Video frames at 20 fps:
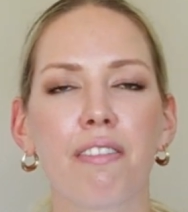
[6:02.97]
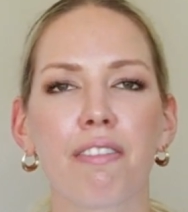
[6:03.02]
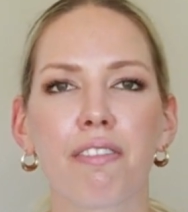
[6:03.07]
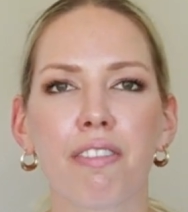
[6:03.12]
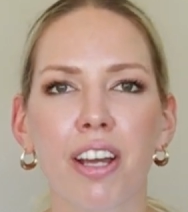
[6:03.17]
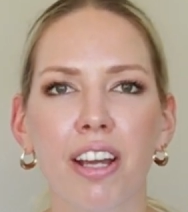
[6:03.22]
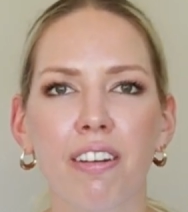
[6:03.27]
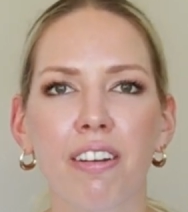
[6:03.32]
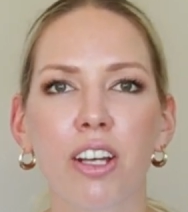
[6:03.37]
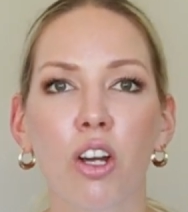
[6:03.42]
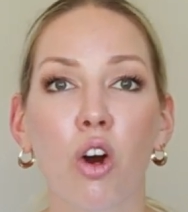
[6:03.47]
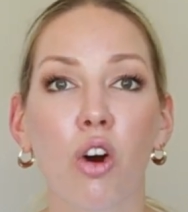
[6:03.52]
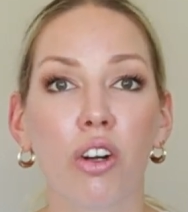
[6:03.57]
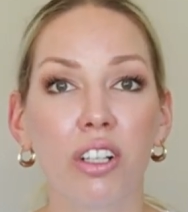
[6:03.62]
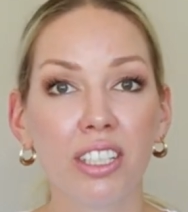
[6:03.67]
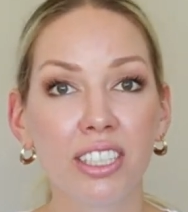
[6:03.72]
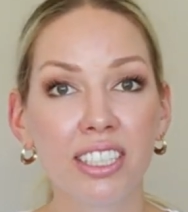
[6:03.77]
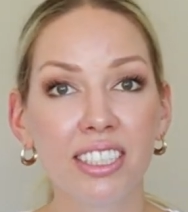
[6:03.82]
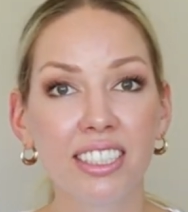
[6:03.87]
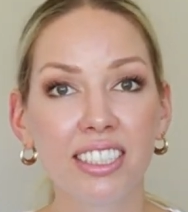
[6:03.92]
very
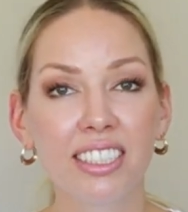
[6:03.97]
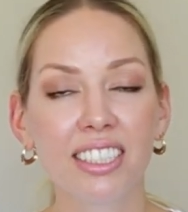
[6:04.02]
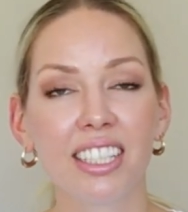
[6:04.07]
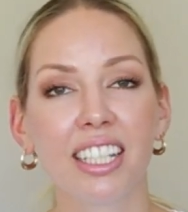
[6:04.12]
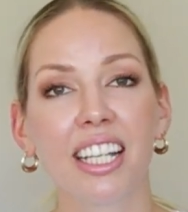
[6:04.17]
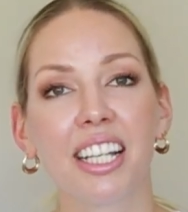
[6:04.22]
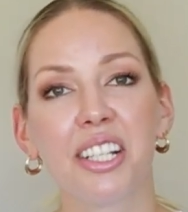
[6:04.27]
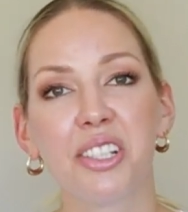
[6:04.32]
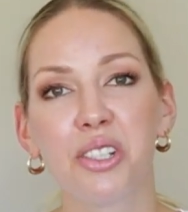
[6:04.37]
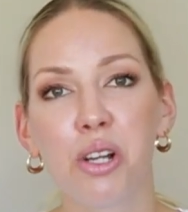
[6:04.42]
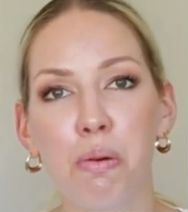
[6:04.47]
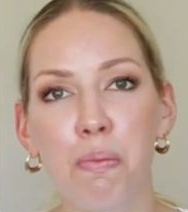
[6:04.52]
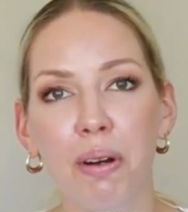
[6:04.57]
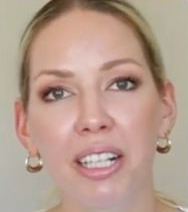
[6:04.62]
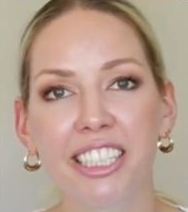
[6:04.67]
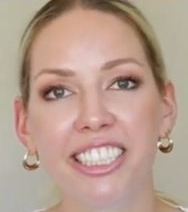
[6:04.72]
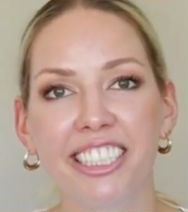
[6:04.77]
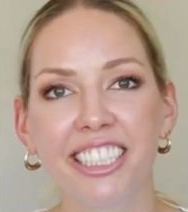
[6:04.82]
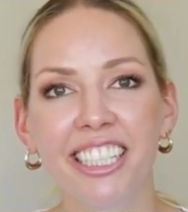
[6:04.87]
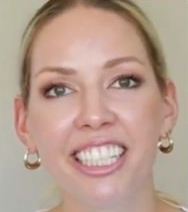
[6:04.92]
honest in your
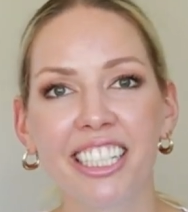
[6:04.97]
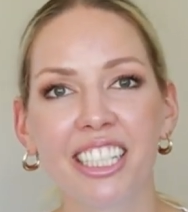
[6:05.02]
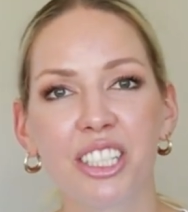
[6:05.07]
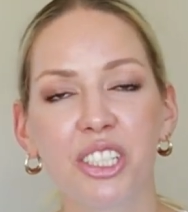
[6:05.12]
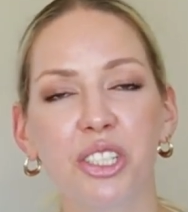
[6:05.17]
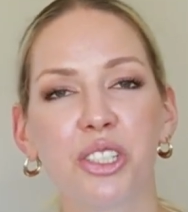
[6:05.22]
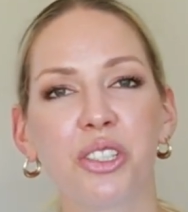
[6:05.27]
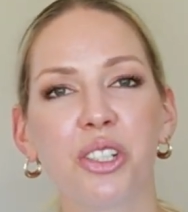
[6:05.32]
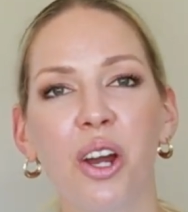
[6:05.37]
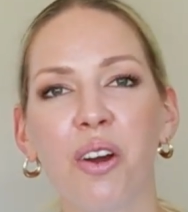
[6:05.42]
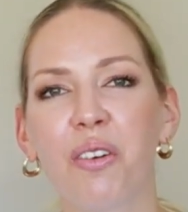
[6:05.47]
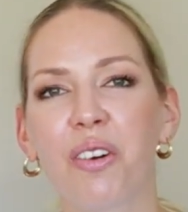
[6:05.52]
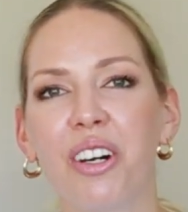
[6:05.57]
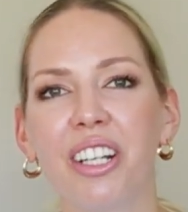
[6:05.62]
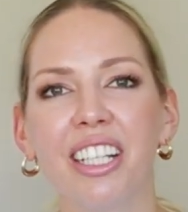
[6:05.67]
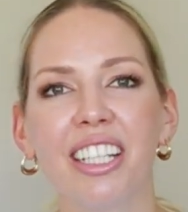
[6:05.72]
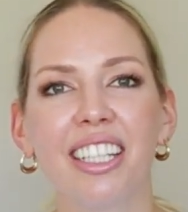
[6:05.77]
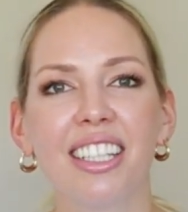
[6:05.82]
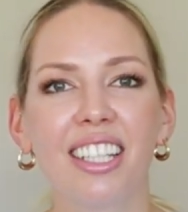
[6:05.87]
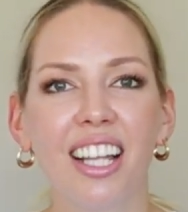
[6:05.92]
budget. You don't
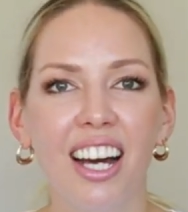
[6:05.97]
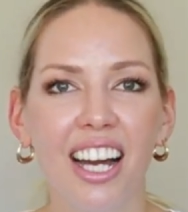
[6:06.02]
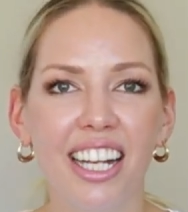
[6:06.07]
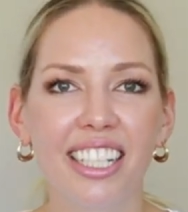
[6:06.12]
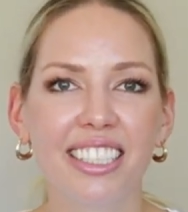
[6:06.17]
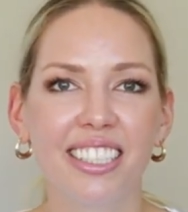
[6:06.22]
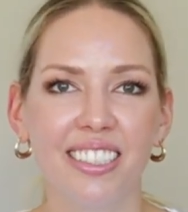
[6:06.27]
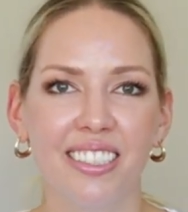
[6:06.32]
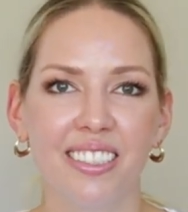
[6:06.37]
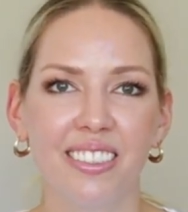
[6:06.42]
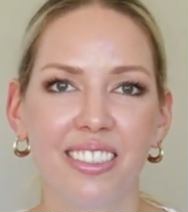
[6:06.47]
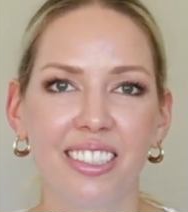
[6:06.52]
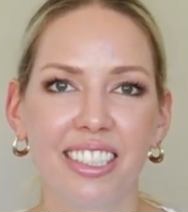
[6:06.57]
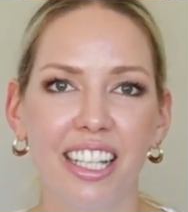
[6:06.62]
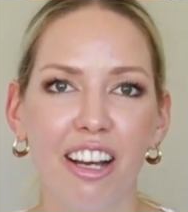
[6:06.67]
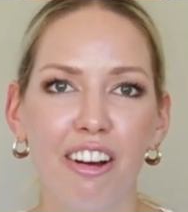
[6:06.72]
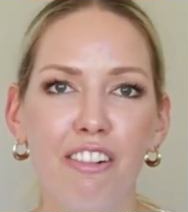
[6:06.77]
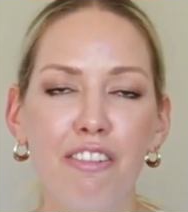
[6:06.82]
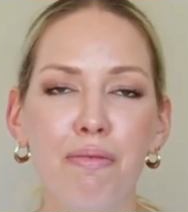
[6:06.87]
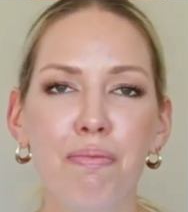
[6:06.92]
want to lie to
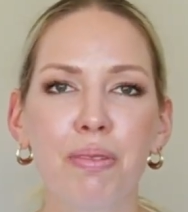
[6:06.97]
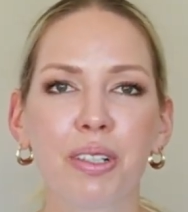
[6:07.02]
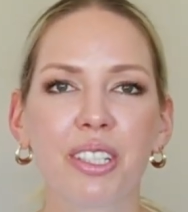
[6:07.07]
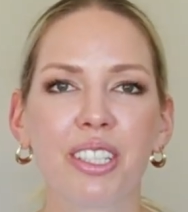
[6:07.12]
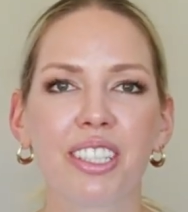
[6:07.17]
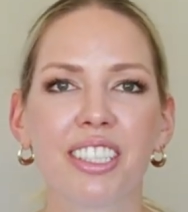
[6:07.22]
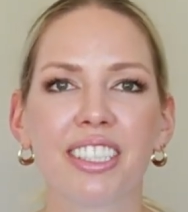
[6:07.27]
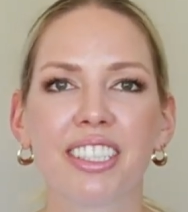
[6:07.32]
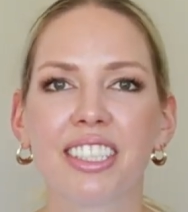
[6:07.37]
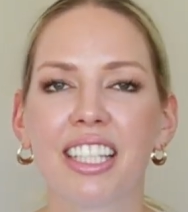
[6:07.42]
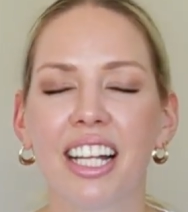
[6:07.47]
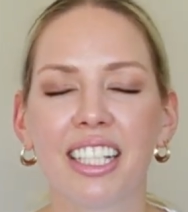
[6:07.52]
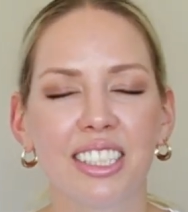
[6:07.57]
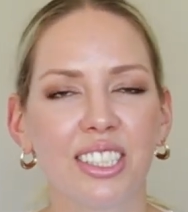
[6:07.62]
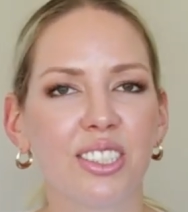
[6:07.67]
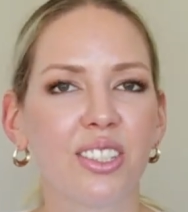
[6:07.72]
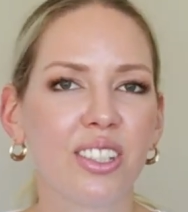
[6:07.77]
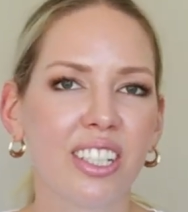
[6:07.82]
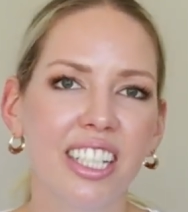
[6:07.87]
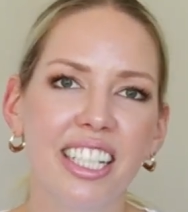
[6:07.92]
yourself, because that's
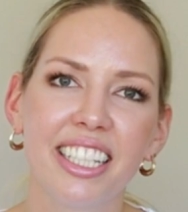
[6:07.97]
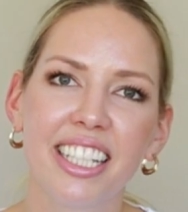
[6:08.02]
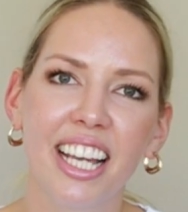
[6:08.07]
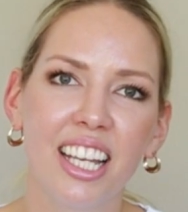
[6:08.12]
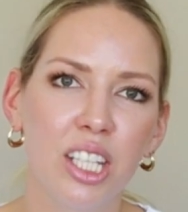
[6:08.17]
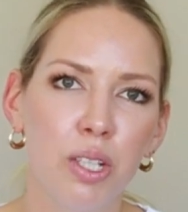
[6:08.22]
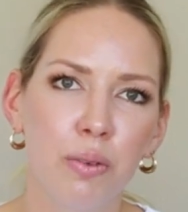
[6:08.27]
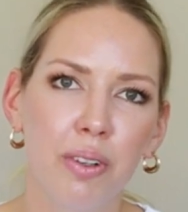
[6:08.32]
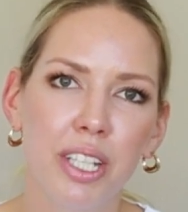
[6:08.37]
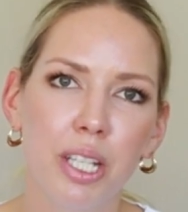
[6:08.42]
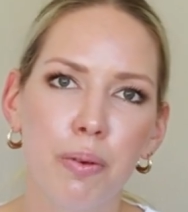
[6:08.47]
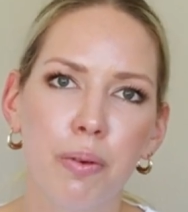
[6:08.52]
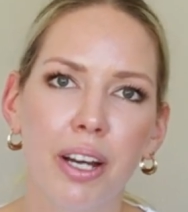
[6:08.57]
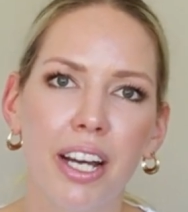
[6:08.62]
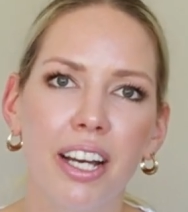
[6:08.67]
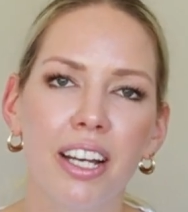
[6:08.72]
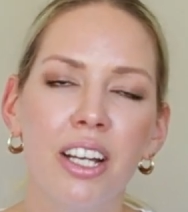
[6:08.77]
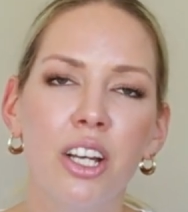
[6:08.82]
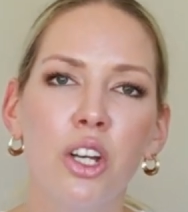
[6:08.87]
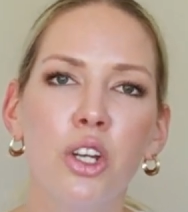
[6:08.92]
not going to get you
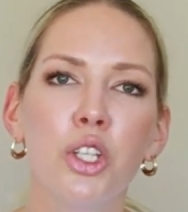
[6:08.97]
anywhere.